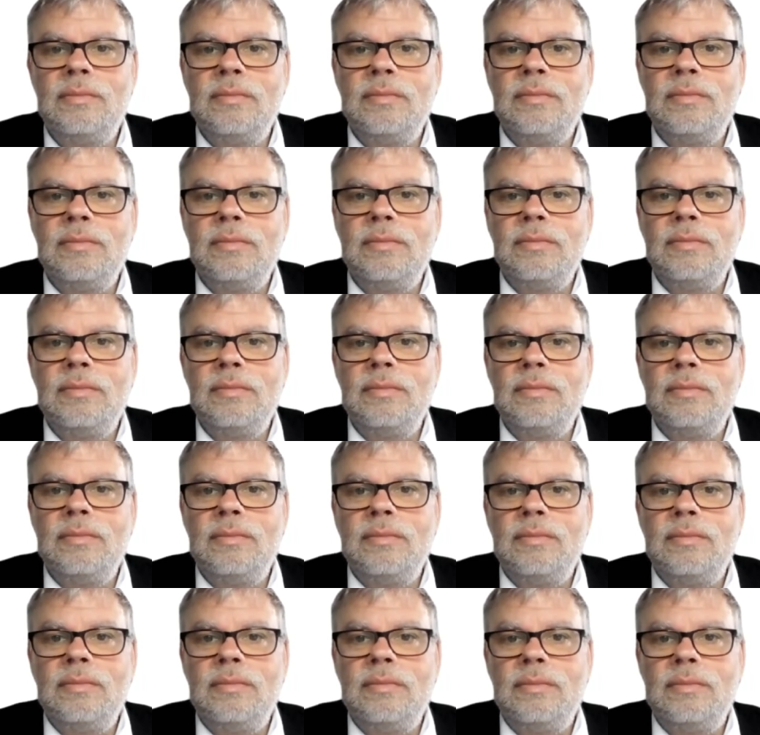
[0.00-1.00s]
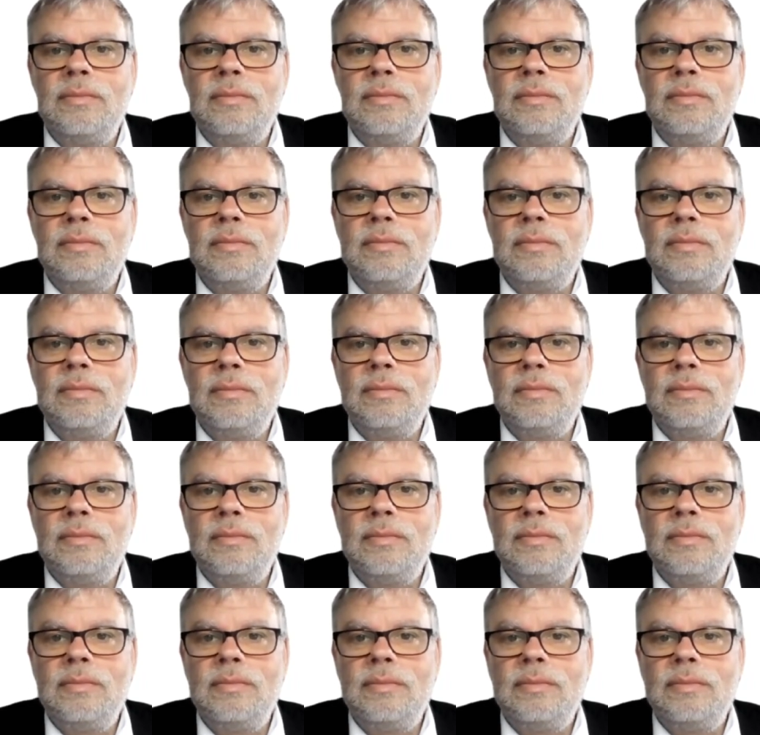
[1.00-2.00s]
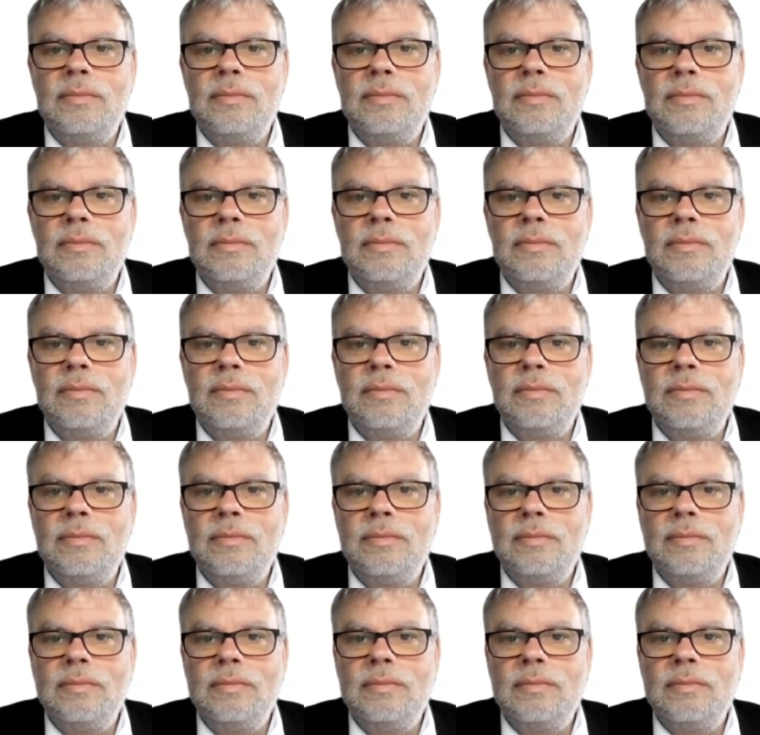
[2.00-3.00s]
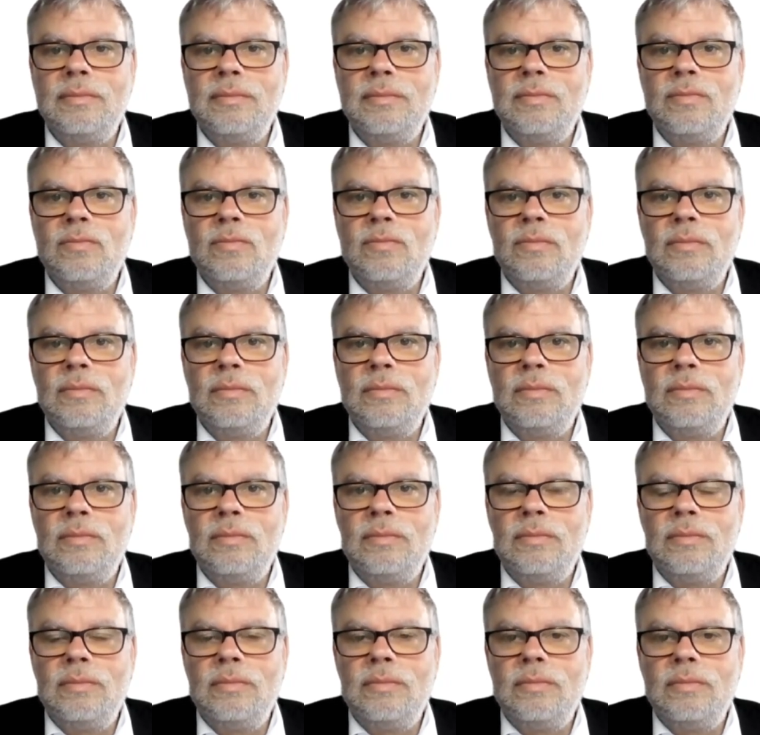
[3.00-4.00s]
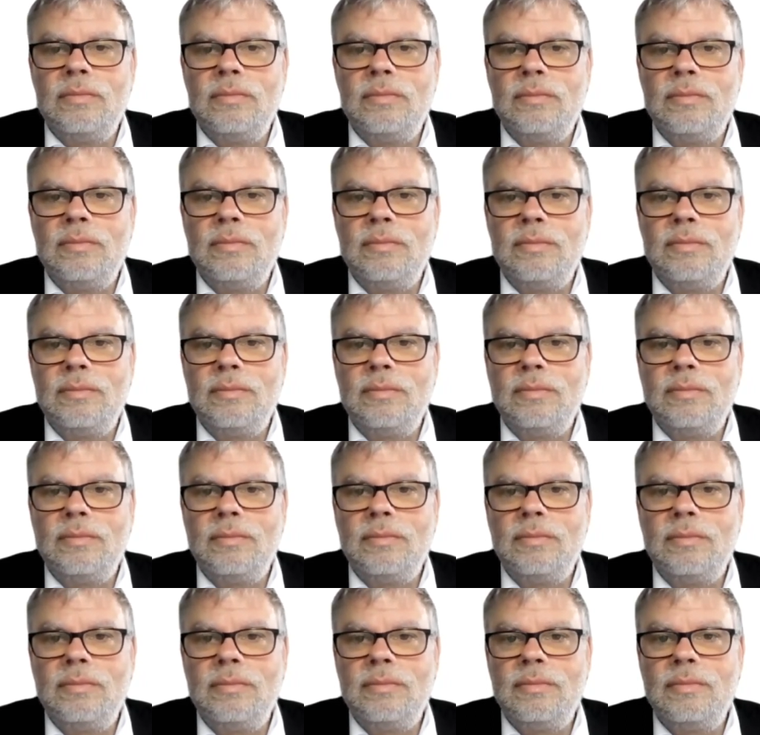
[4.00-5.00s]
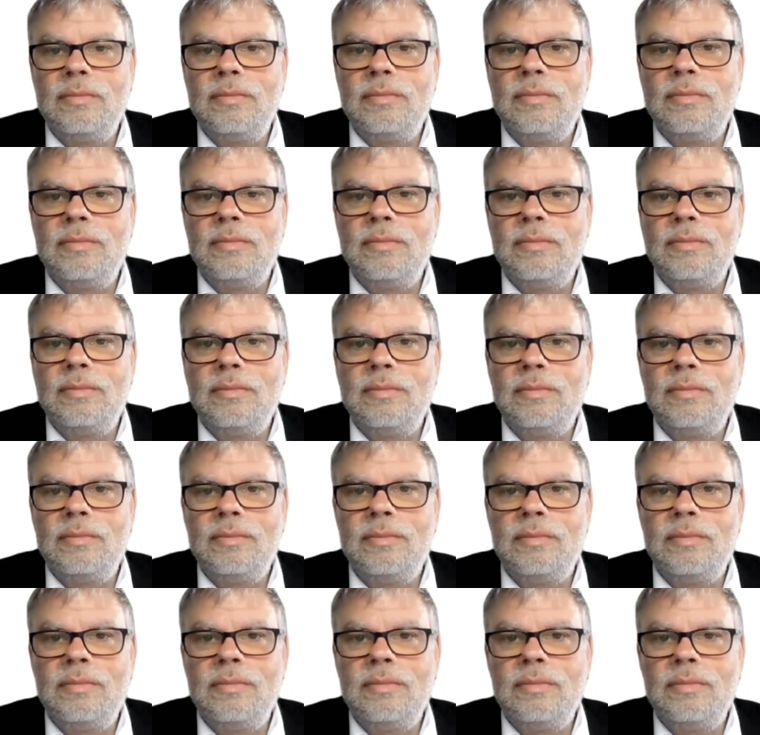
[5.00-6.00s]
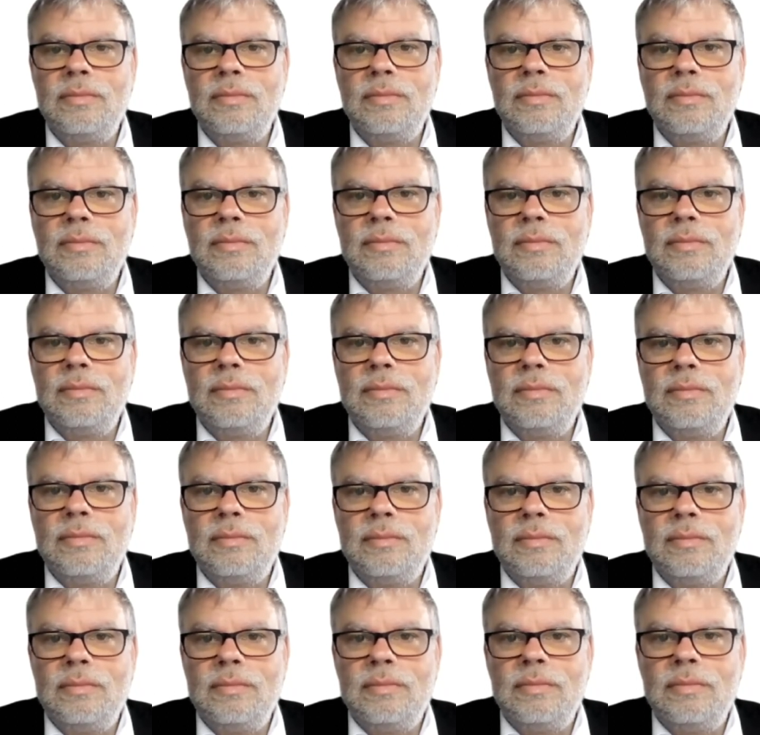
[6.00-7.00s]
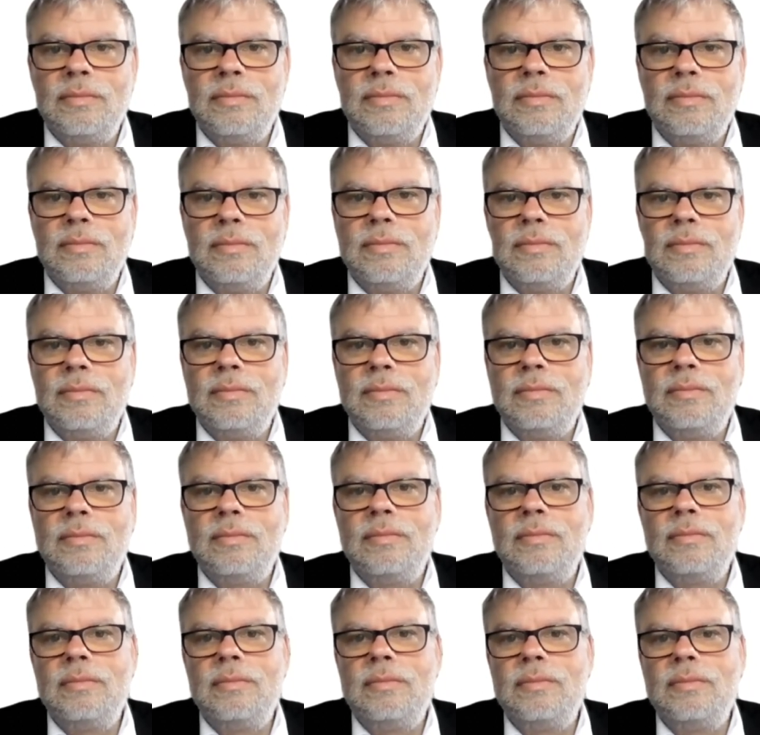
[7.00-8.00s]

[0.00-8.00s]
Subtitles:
This person isn't speaking.